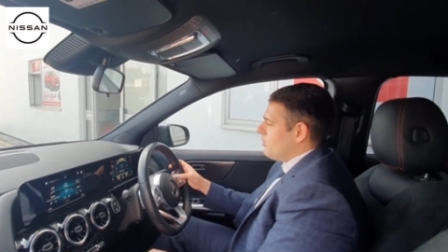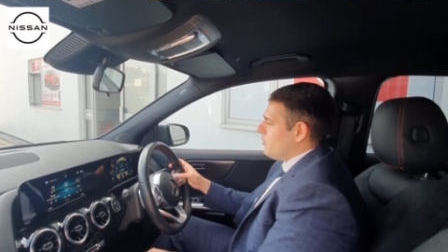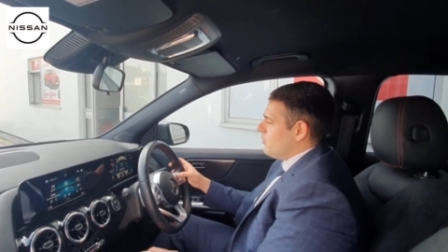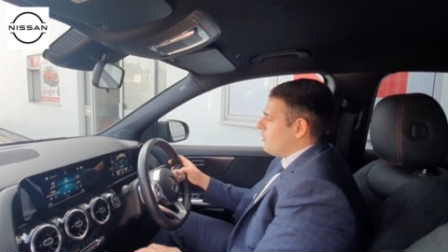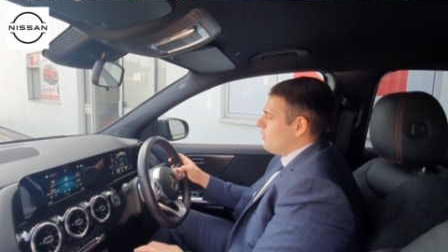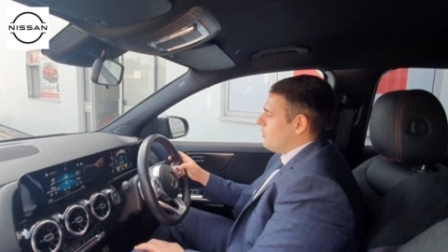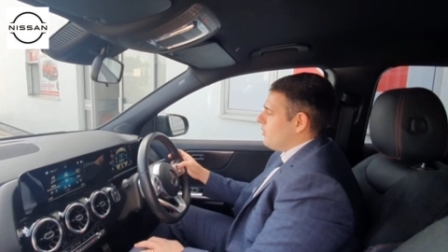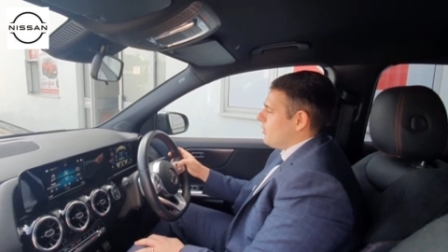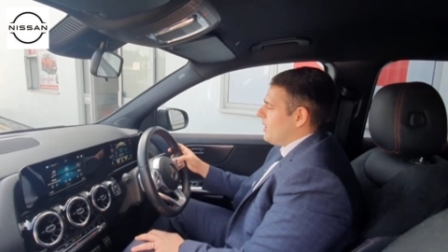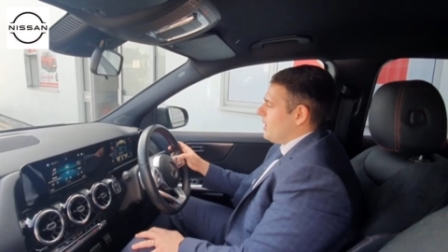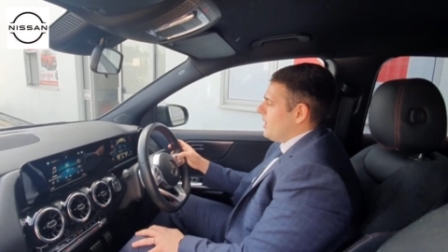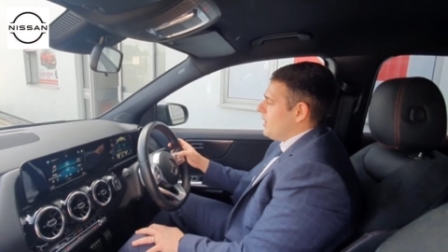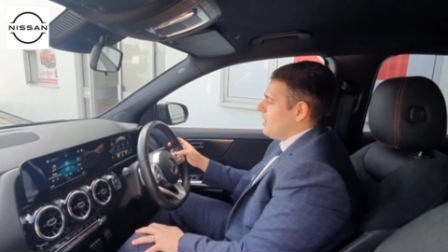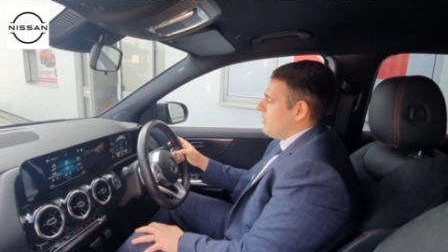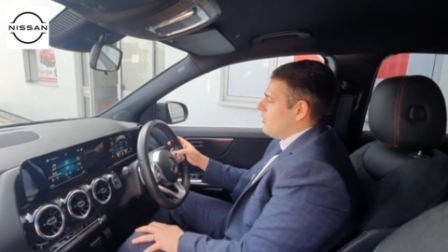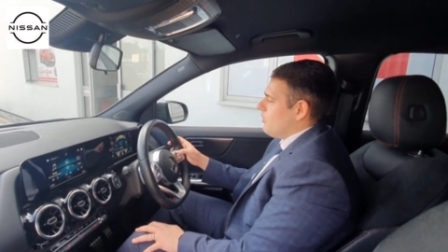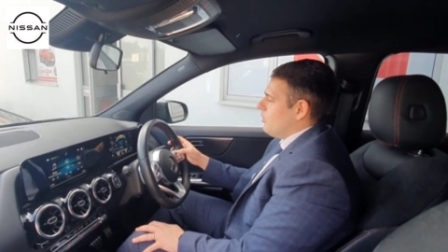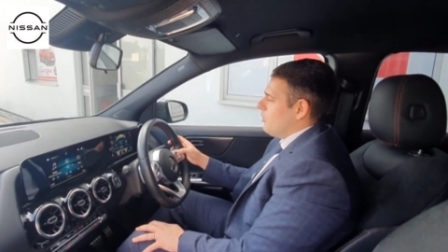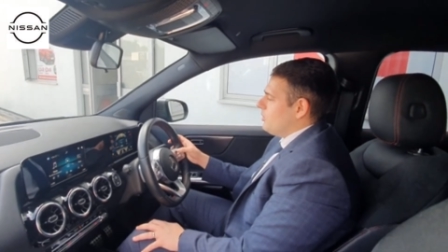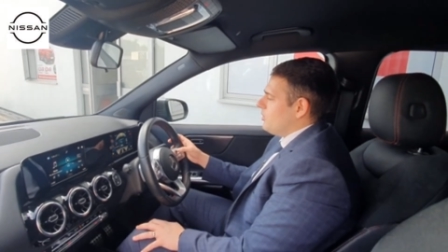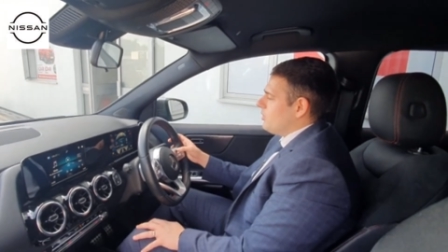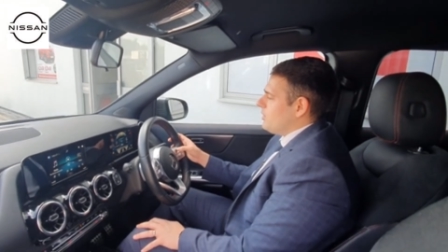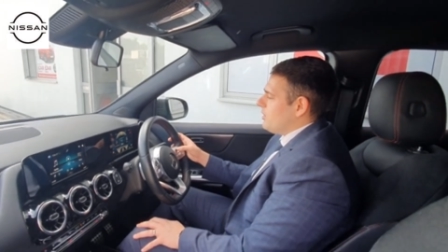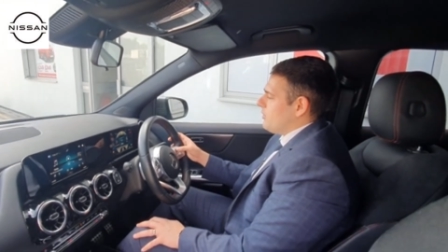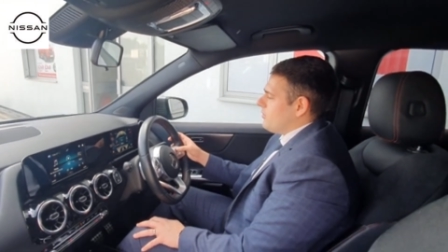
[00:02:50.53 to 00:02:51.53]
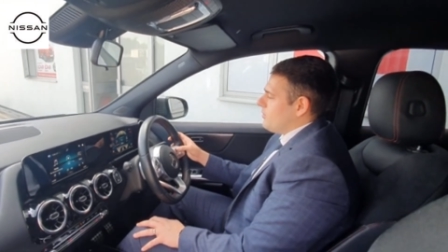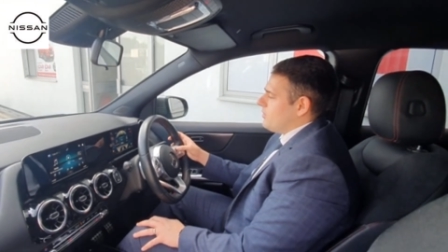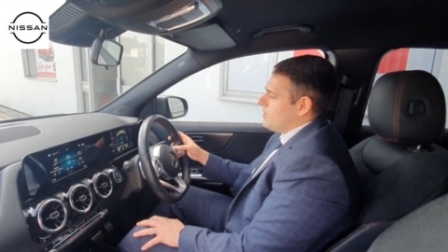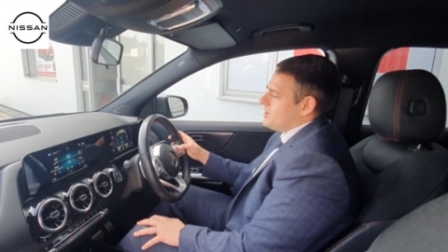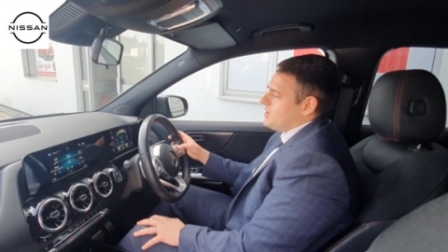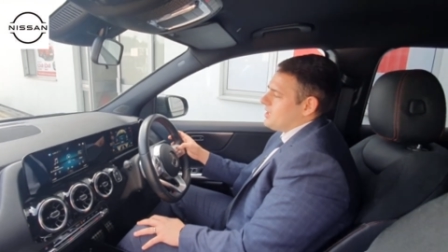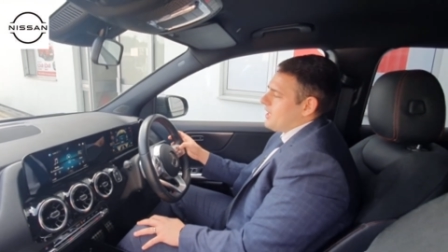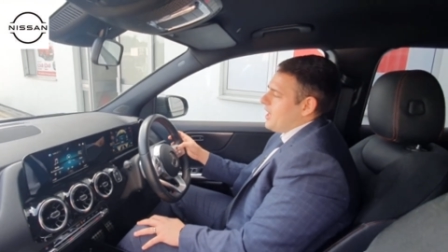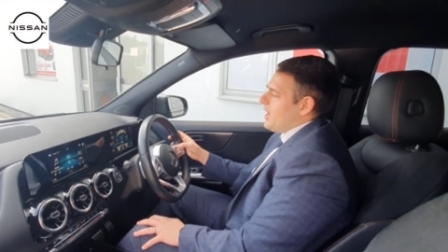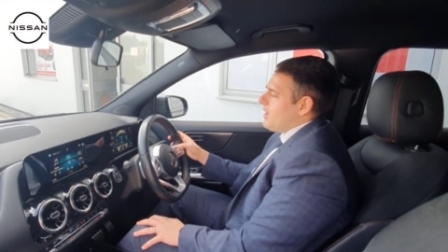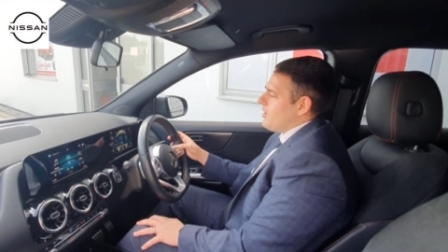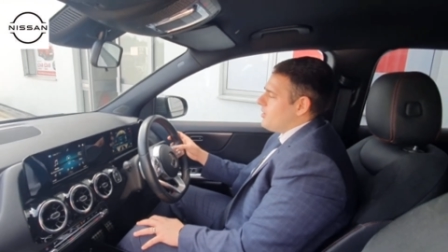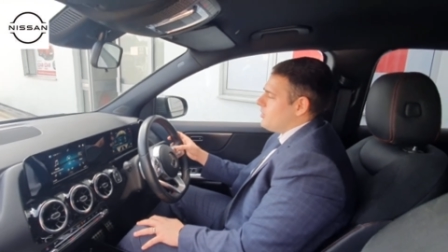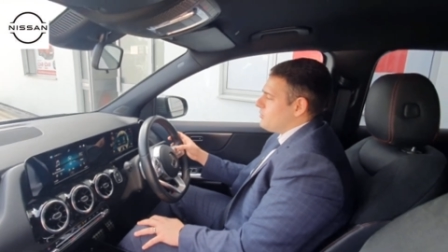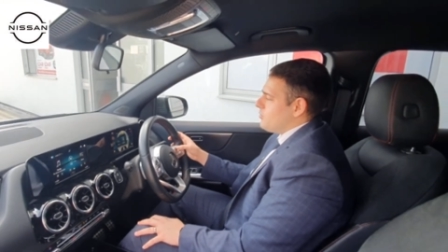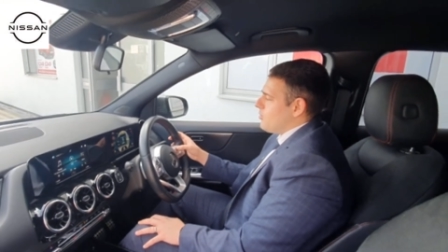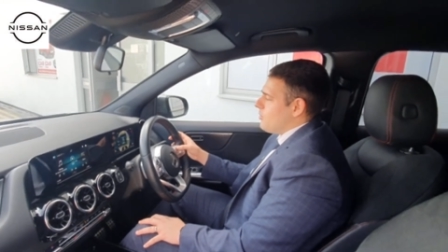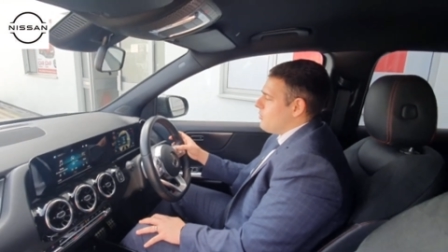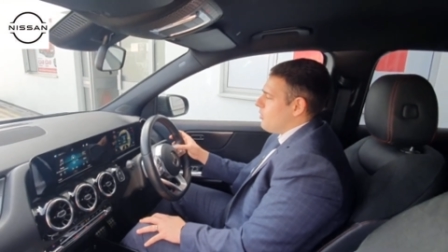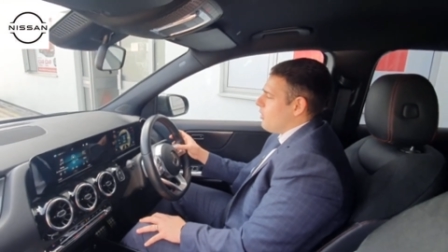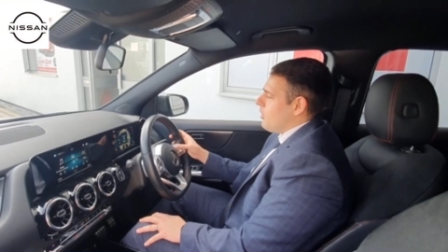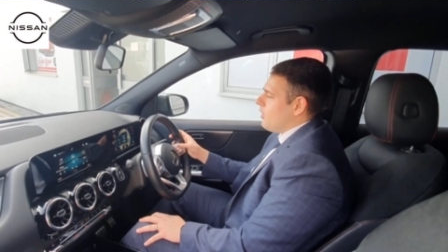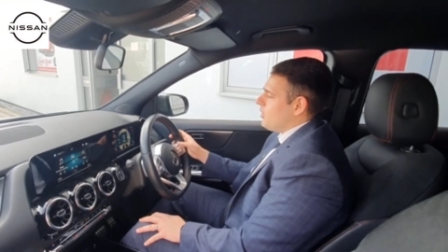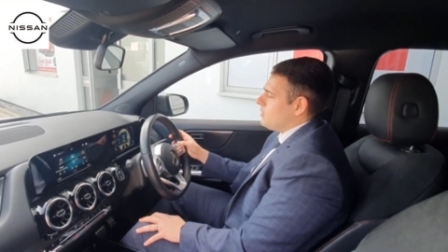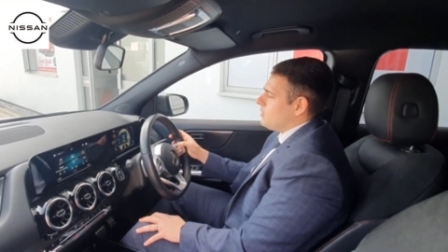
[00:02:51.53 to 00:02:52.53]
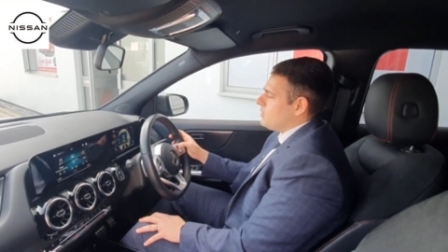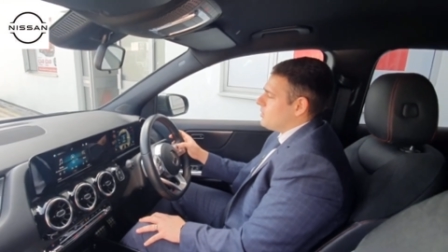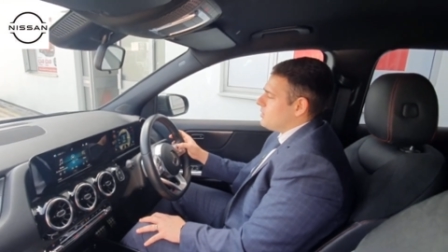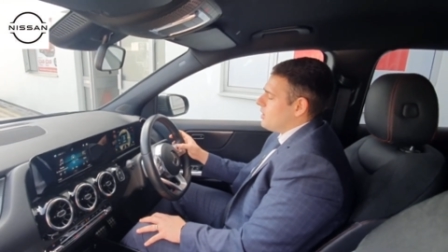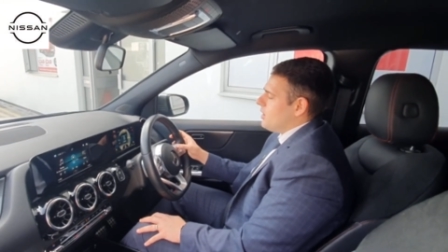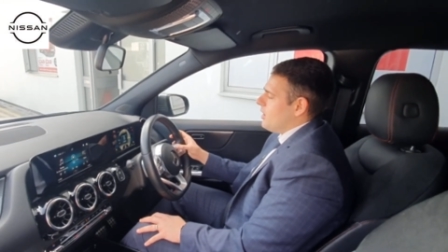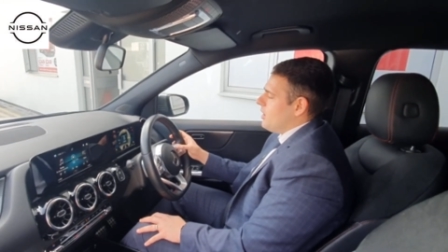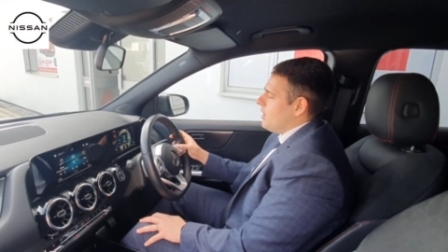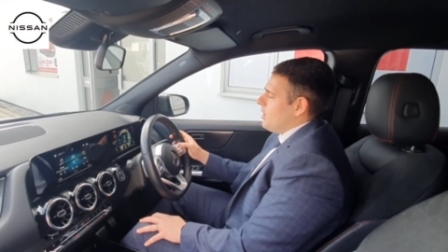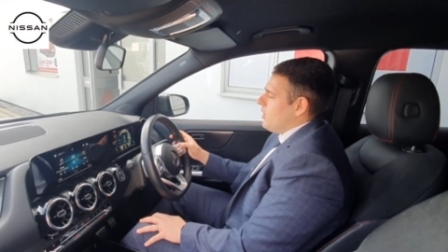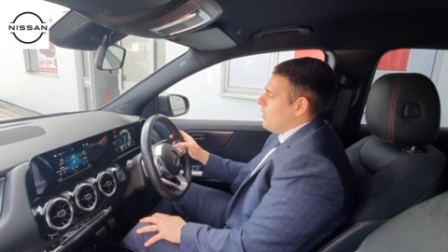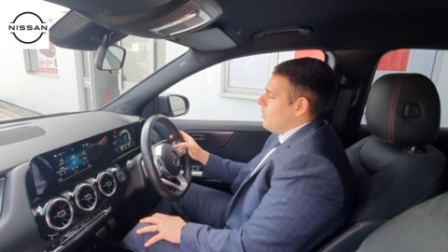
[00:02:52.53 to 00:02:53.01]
through here all the different styles we want.